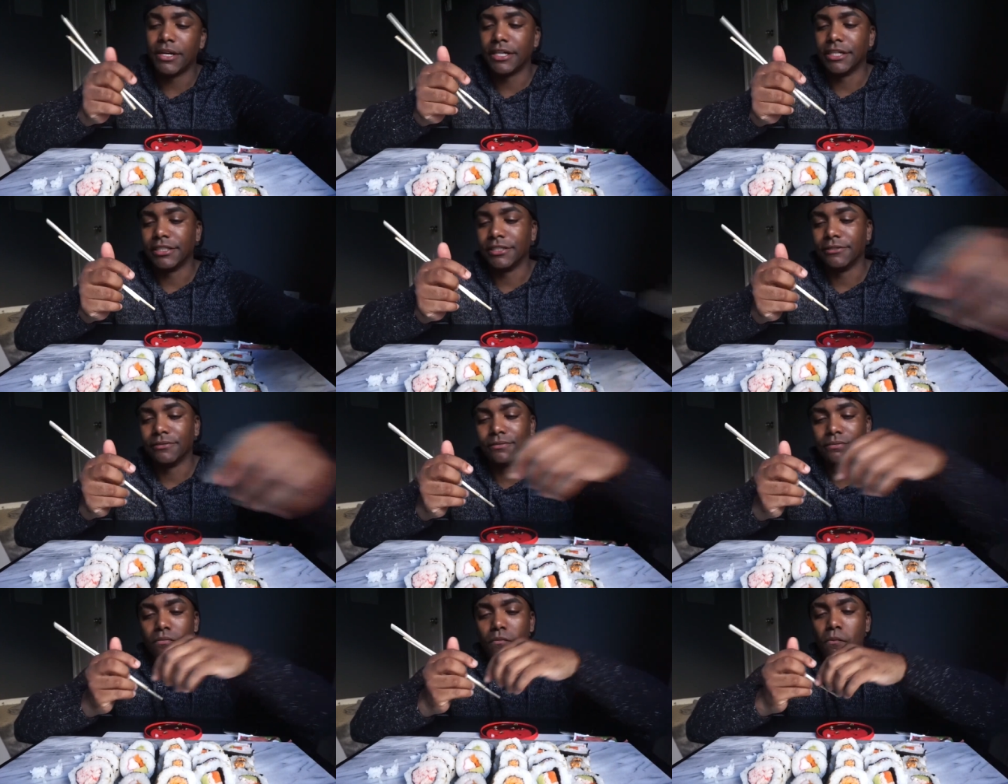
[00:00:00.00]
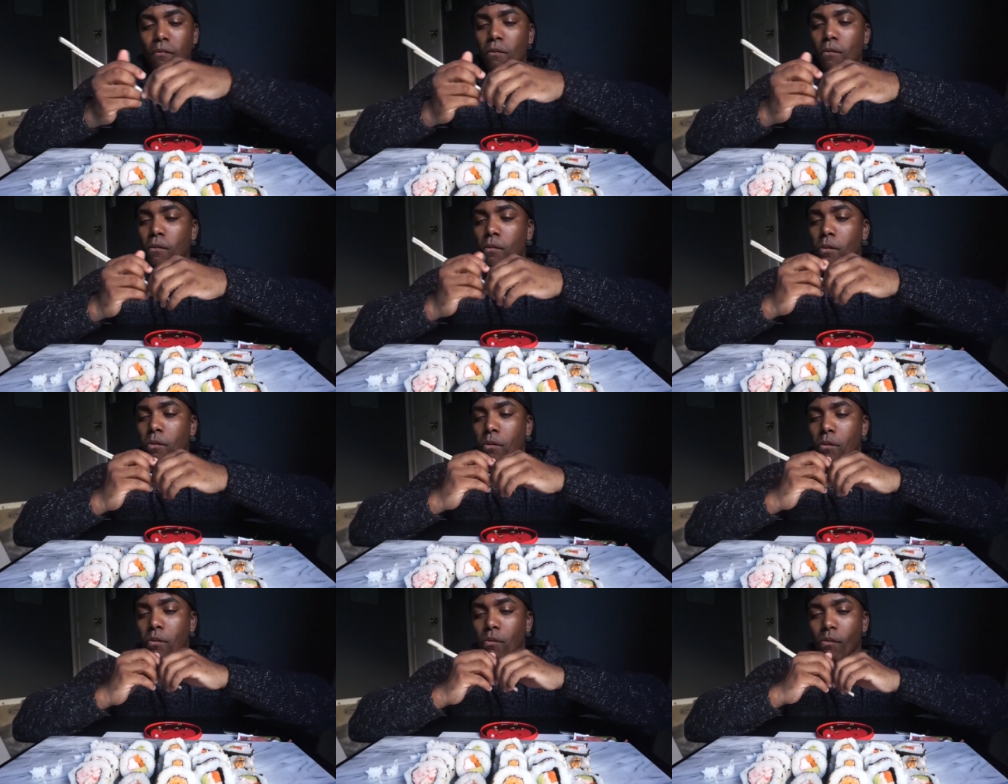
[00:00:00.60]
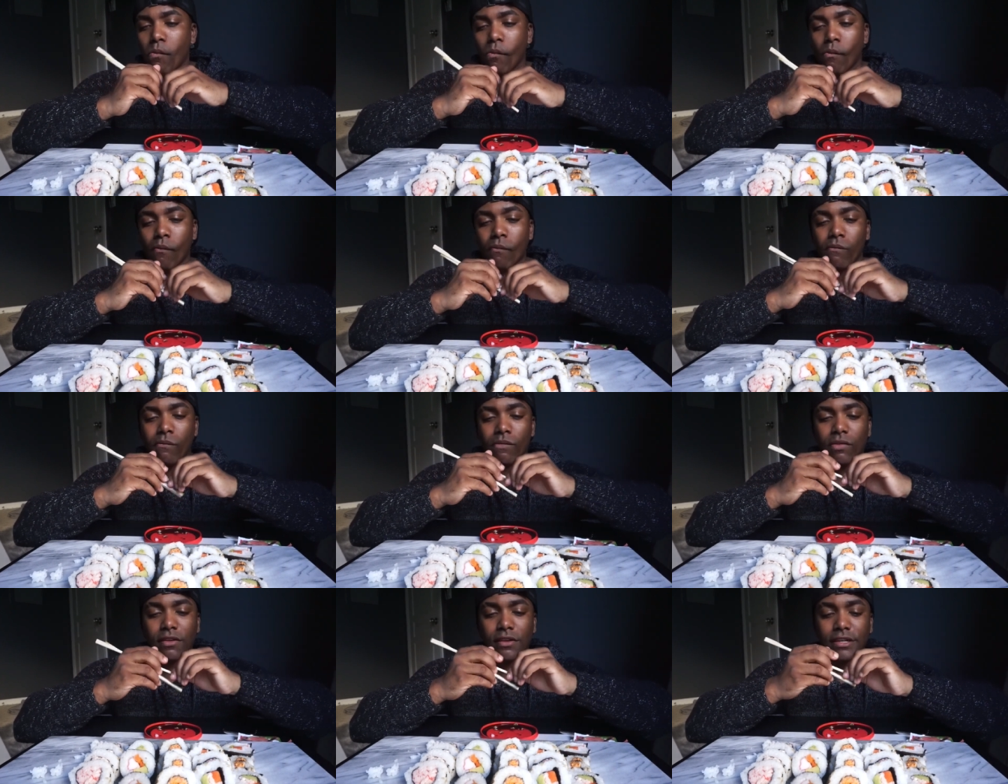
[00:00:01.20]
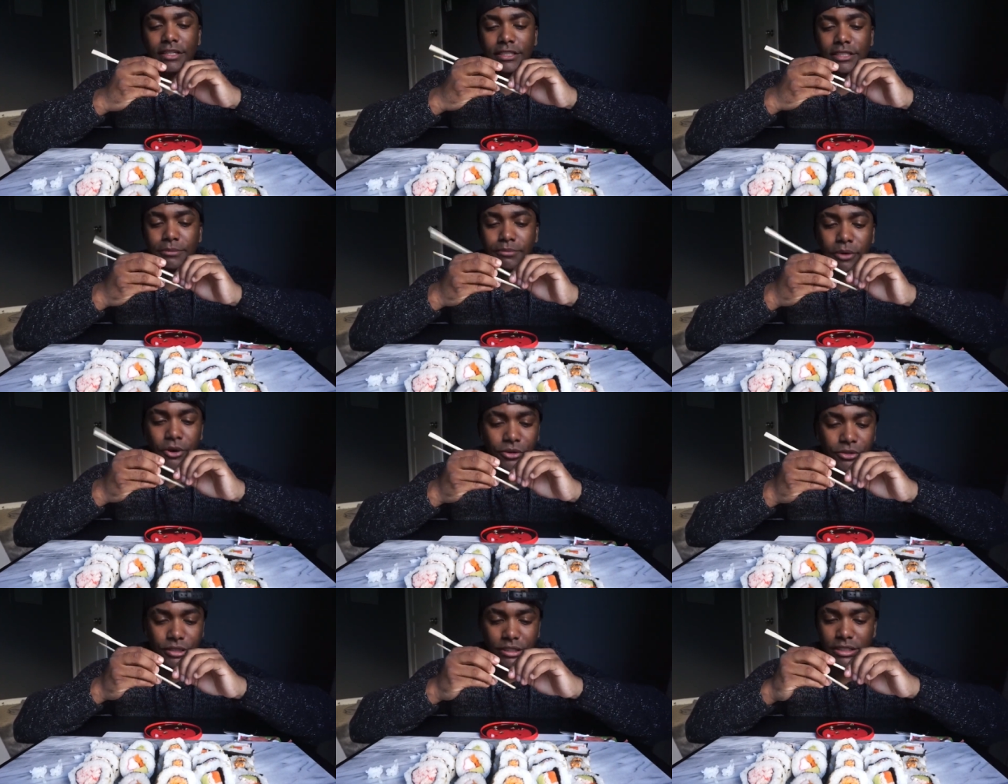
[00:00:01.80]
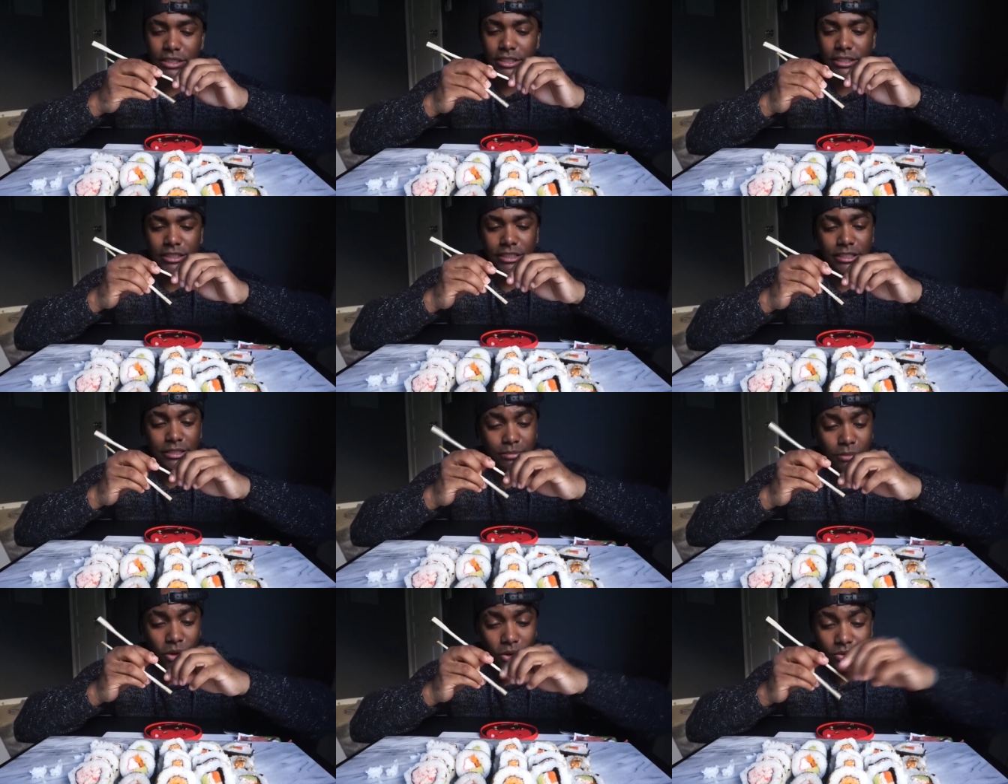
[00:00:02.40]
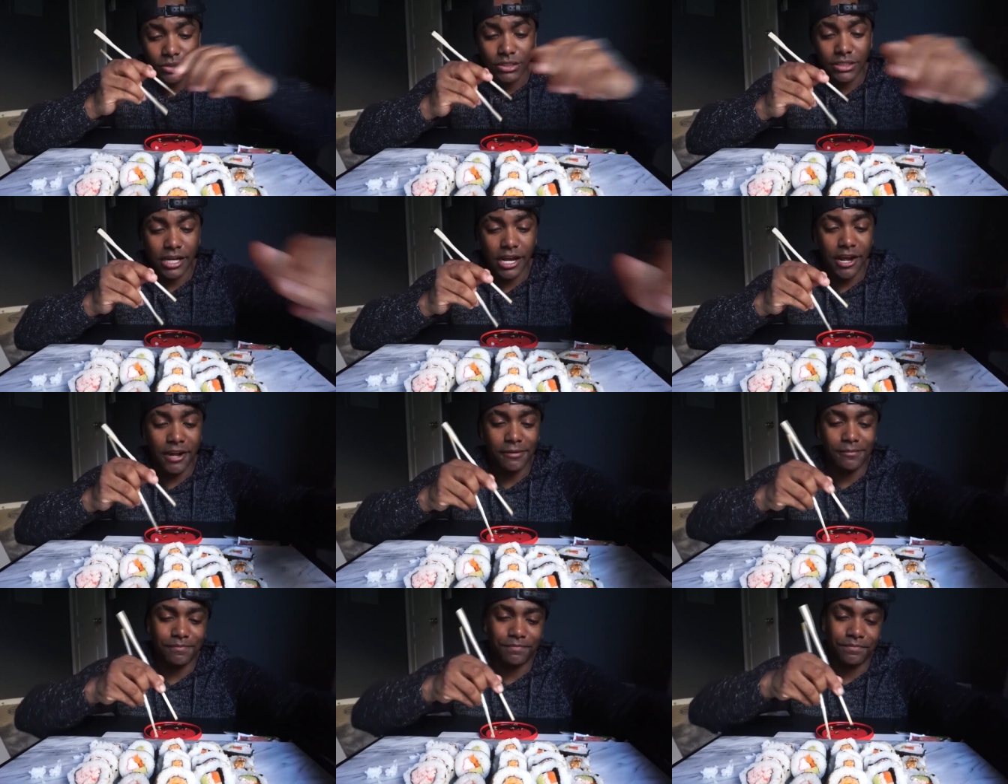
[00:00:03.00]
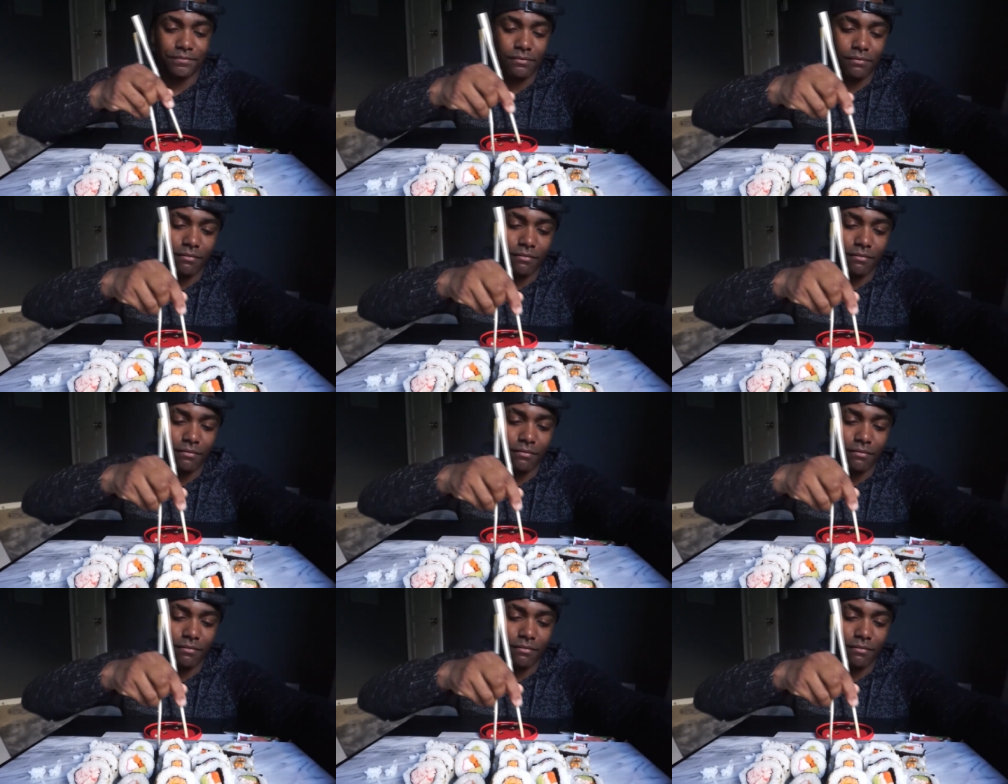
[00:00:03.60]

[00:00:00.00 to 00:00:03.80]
and exposing this, exposing that.